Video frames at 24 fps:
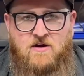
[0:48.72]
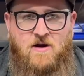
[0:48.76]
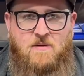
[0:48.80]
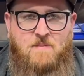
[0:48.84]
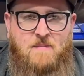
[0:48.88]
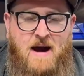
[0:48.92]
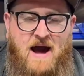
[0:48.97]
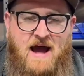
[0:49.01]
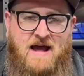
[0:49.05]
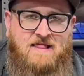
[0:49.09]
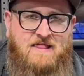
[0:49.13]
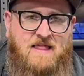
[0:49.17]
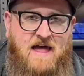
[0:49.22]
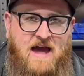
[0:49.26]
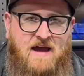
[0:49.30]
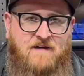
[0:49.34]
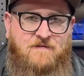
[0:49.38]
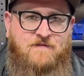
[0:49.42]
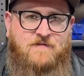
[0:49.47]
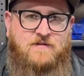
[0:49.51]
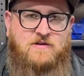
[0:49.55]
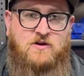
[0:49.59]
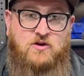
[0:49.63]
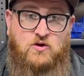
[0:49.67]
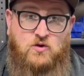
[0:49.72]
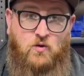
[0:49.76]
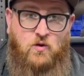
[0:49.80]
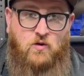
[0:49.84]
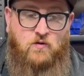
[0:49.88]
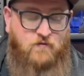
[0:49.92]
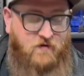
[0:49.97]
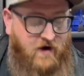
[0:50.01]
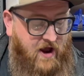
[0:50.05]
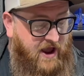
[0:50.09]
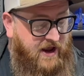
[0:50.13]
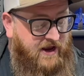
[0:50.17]
on my left, your
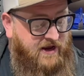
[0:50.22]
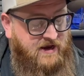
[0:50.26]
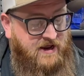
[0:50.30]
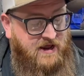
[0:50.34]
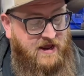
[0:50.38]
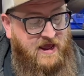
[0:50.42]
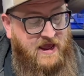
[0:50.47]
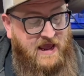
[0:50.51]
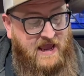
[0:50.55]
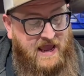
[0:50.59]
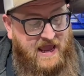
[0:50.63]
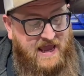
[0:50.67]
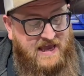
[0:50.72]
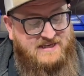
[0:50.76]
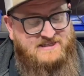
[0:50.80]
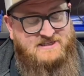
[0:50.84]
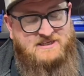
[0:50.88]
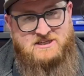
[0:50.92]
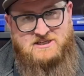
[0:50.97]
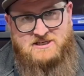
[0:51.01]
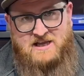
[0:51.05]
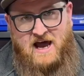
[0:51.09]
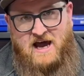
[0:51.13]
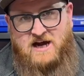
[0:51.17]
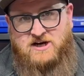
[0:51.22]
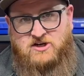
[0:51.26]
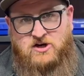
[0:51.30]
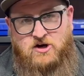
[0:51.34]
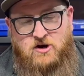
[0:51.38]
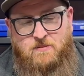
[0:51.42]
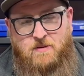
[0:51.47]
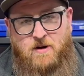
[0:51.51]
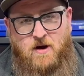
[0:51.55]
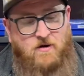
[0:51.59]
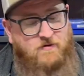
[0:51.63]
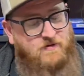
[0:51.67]
right, is the stock
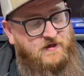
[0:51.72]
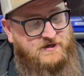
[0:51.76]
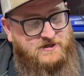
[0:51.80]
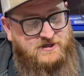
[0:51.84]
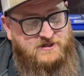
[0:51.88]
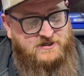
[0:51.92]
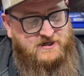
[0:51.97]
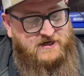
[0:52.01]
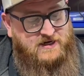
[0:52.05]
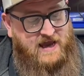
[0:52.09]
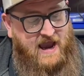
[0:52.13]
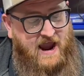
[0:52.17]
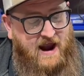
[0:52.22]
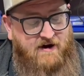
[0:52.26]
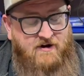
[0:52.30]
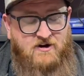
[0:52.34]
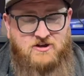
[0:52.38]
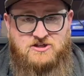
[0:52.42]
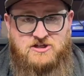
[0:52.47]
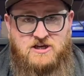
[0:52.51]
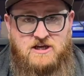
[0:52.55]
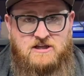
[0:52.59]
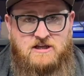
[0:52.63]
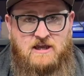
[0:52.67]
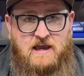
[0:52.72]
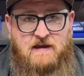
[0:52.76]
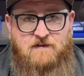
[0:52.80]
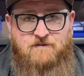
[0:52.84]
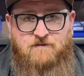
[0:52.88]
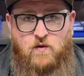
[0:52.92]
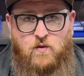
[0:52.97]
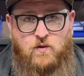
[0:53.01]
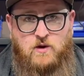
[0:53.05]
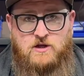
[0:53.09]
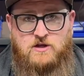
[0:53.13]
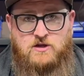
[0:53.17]
turbo. This is a Garrett
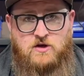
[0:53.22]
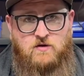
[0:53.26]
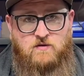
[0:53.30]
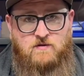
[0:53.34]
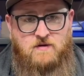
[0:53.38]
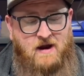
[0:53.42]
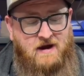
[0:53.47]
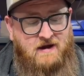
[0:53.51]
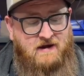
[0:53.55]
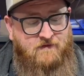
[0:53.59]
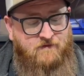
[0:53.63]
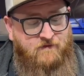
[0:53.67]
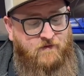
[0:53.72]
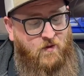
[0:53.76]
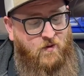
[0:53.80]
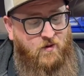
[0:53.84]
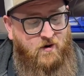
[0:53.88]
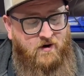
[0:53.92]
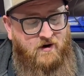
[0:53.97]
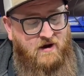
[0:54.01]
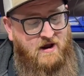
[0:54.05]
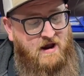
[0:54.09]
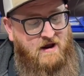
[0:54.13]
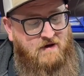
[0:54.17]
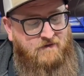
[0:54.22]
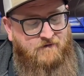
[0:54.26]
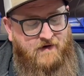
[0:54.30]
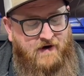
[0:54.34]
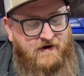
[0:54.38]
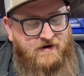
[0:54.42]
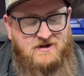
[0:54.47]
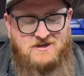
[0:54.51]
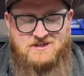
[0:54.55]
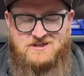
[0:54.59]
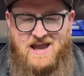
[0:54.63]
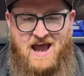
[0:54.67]
GT4294,
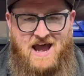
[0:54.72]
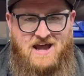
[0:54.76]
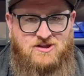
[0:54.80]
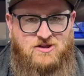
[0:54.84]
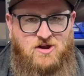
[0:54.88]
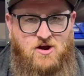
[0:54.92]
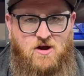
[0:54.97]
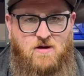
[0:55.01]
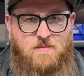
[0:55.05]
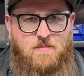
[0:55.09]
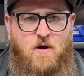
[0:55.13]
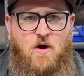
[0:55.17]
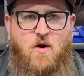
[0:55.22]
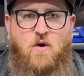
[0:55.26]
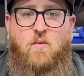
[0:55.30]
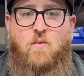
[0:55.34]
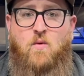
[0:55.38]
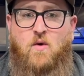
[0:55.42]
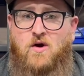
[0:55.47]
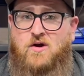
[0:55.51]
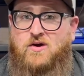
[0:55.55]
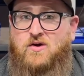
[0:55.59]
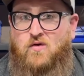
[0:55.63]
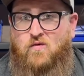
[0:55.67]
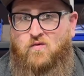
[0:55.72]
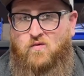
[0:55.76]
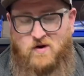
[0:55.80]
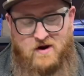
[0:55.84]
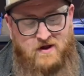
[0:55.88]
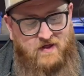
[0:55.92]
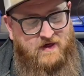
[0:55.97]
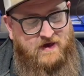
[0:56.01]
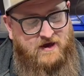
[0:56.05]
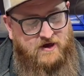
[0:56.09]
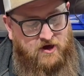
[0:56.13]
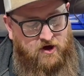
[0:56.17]
very stout turbo, worked
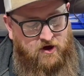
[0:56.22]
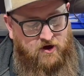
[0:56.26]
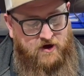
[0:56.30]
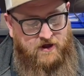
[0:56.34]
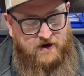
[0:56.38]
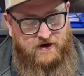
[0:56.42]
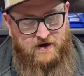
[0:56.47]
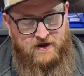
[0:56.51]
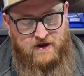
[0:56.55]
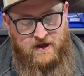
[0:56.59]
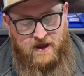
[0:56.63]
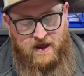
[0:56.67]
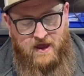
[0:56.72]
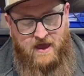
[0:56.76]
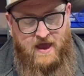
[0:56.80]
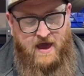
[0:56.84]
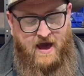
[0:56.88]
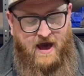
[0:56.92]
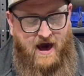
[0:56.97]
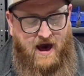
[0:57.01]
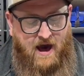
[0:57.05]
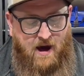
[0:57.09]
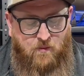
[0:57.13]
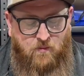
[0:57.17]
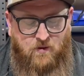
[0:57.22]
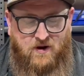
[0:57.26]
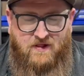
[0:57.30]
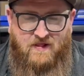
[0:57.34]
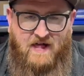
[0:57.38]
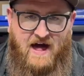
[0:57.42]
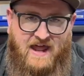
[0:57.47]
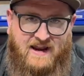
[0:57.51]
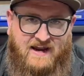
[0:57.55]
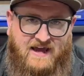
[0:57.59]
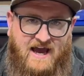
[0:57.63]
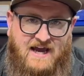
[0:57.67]
really good. What a
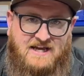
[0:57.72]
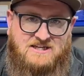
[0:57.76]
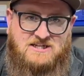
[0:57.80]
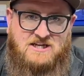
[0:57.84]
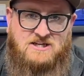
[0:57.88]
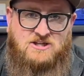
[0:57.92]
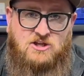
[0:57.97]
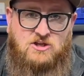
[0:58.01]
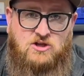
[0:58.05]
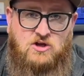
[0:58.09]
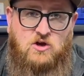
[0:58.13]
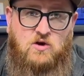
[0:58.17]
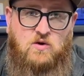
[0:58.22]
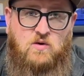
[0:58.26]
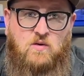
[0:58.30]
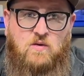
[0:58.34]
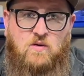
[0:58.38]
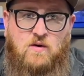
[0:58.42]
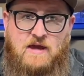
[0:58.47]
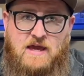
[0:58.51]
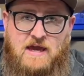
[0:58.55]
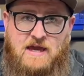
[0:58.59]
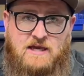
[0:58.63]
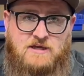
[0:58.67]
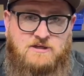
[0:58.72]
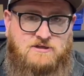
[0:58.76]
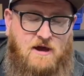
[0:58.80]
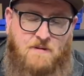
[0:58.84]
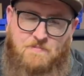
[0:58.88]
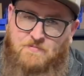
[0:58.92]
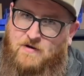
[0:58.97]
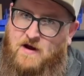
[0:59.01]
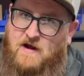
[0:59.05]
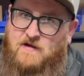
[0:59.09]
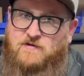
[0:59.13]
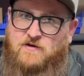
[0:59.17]
lot of guys like to do is
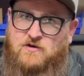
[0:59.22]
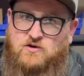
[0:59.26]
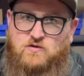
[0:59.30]
upgrade their